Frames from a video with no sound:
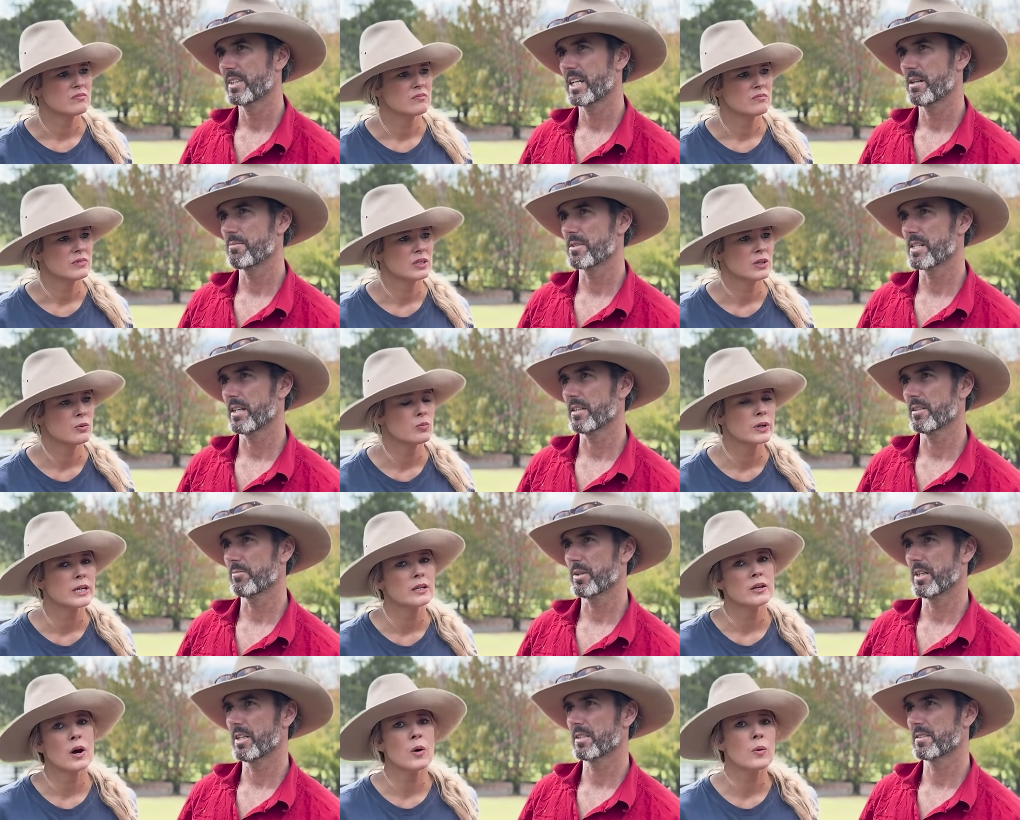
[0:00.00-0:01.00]
Speaker 1: yeah, you know
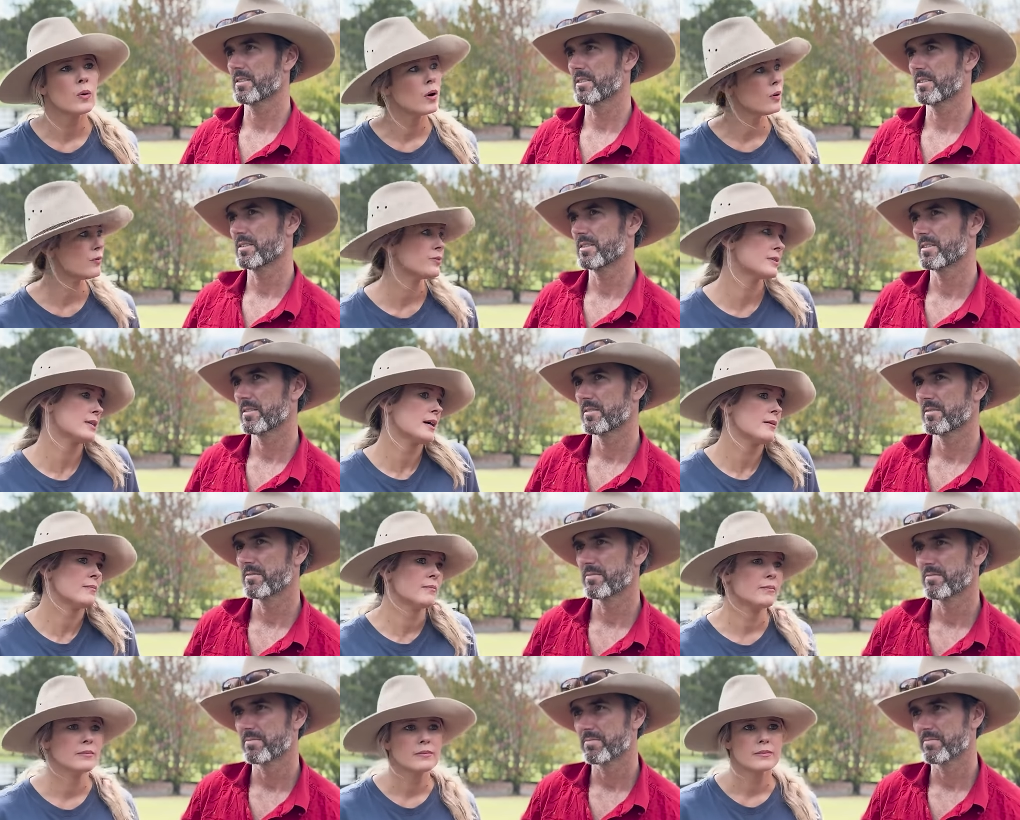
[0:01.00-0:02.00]
we know of
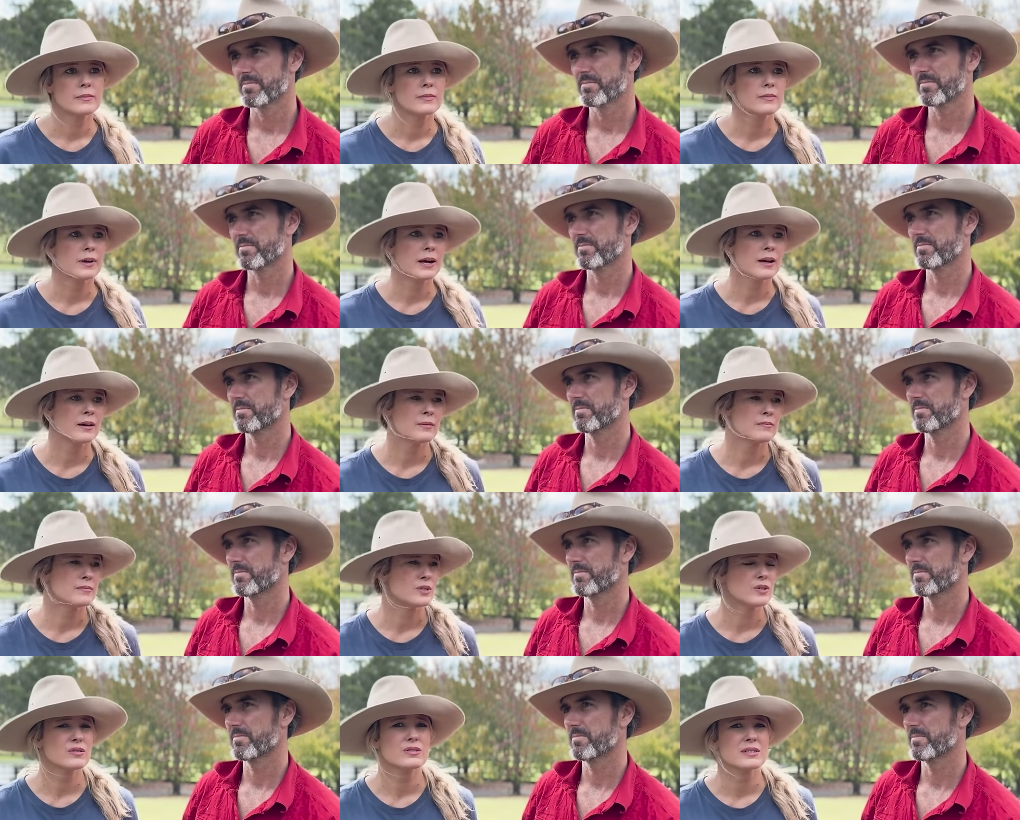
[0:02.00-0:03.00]
some
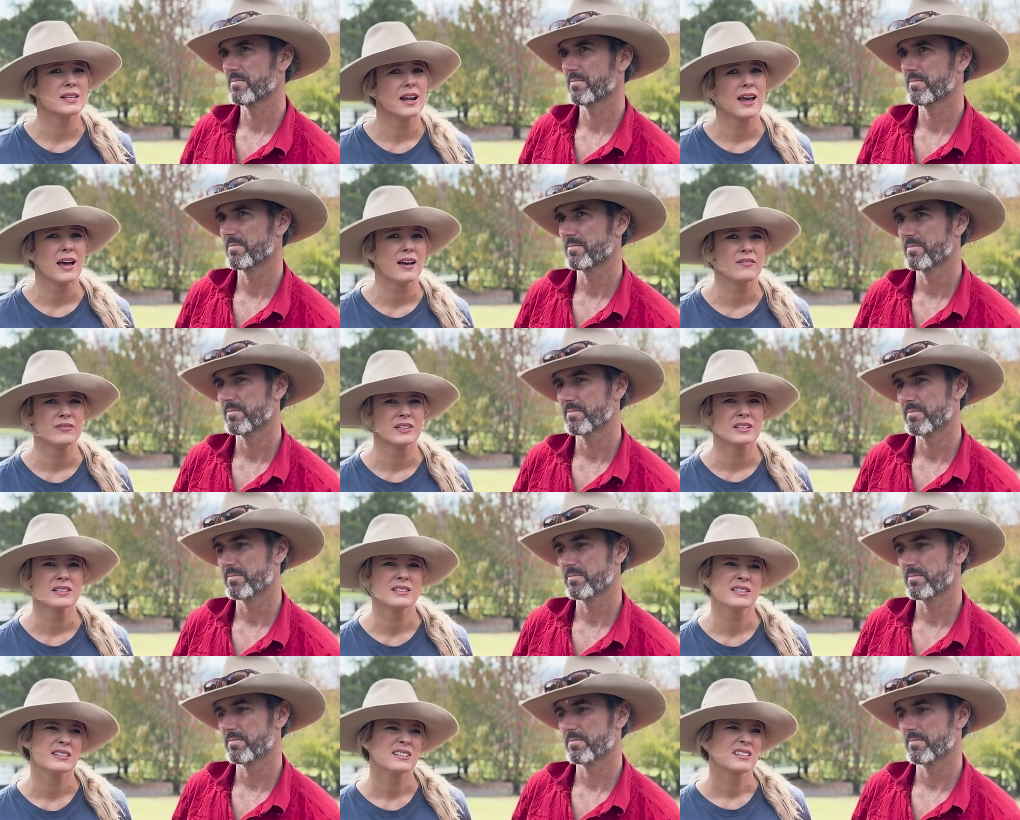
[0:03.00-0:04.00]
um, dogs that
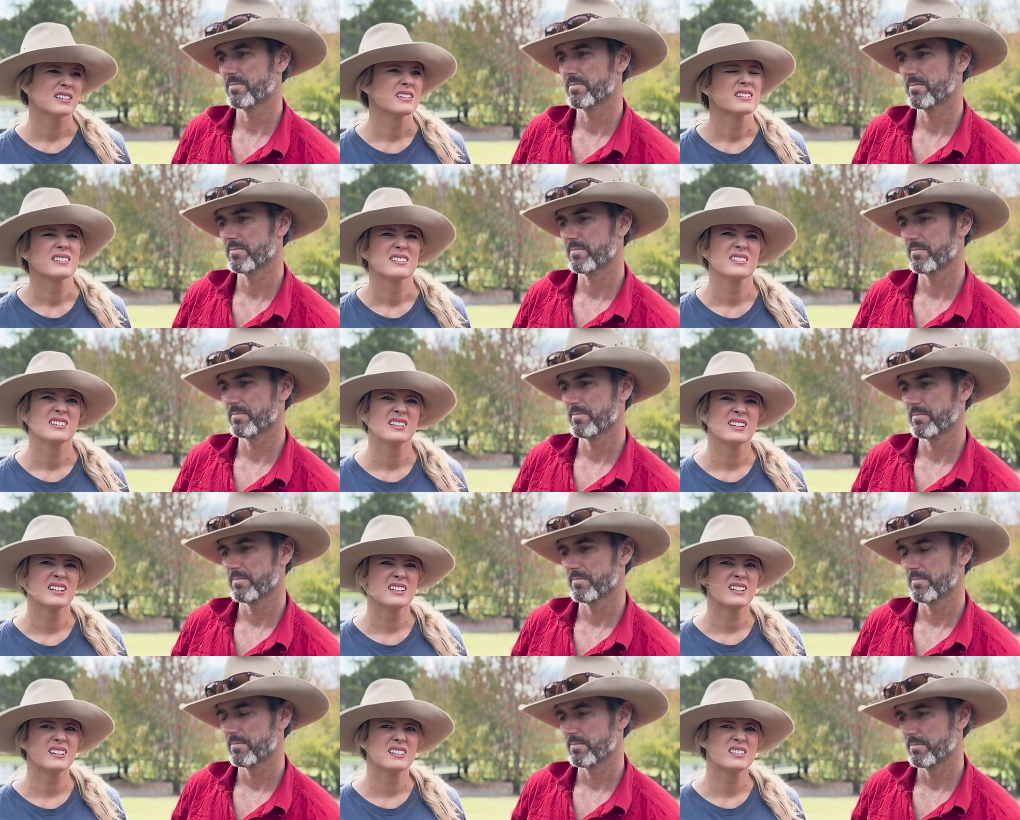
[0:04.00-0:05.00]
haven't.
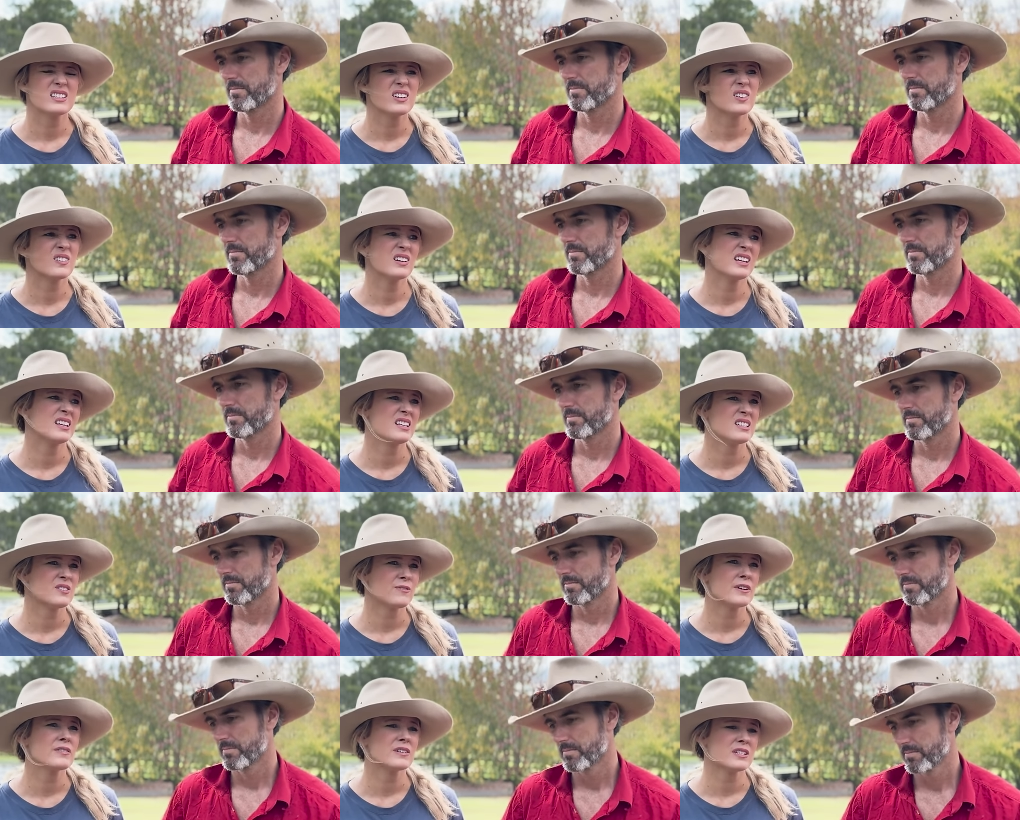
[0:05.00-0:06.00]
Uh, so it
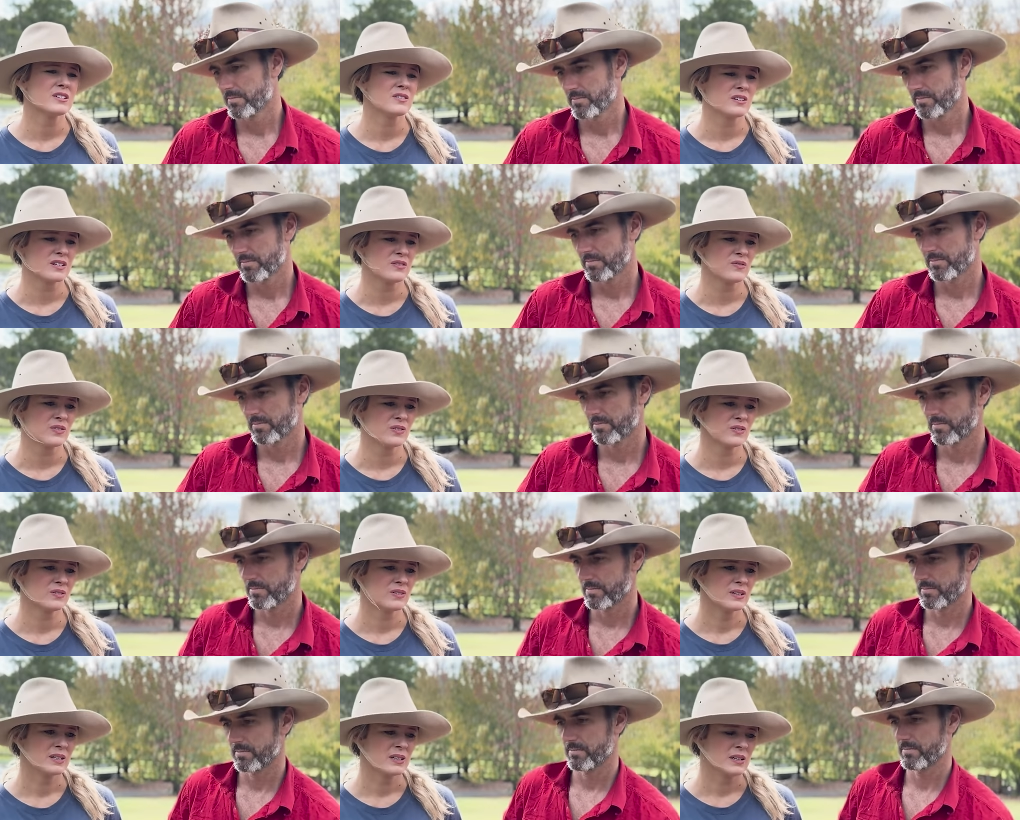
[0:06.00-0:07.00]
is very
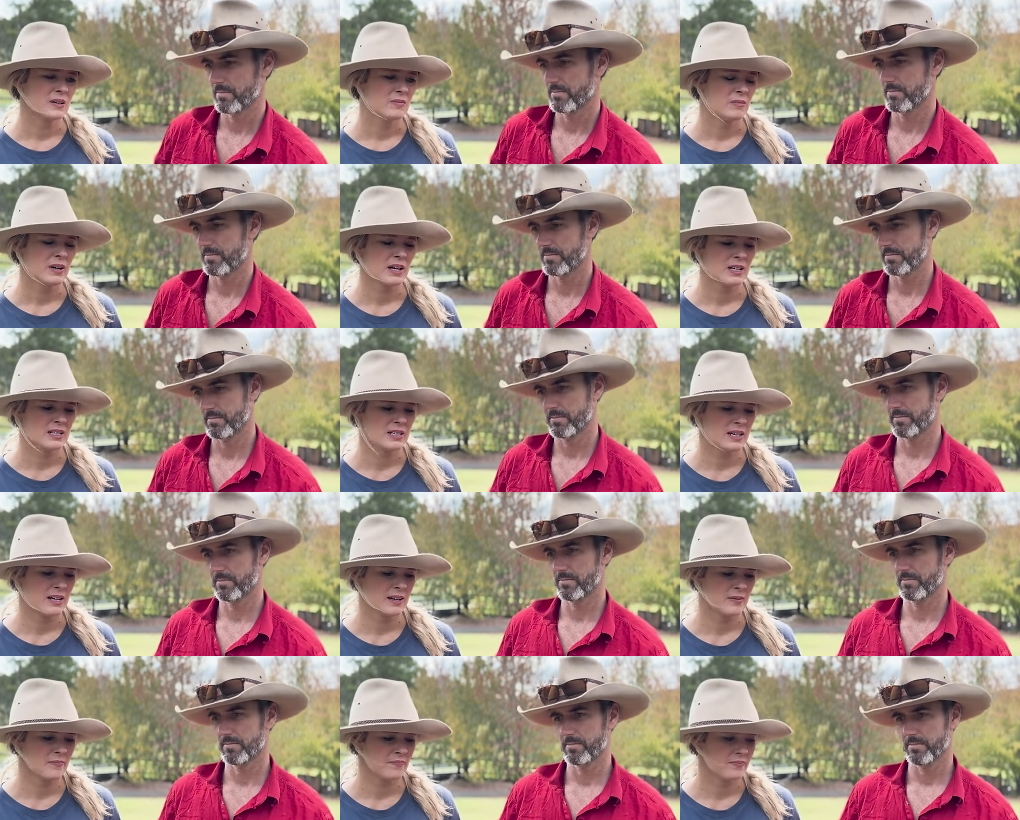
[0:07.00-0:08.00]
stressful, but
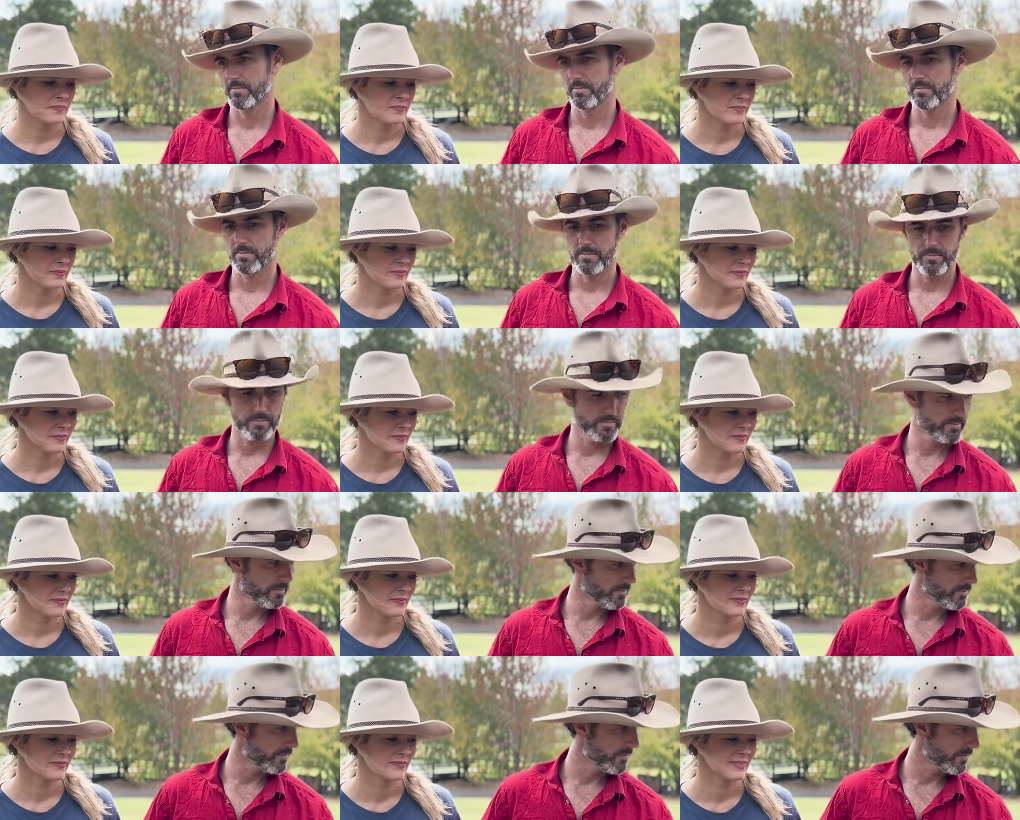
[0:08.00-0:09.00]

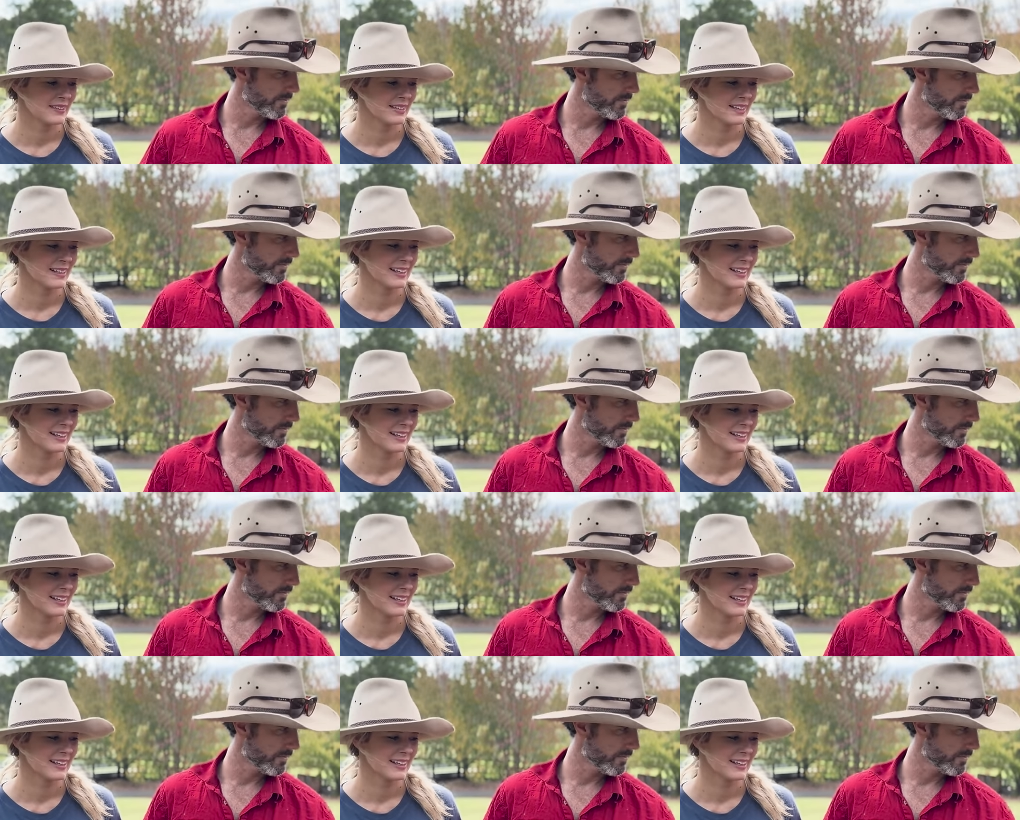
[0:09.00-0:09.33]
um,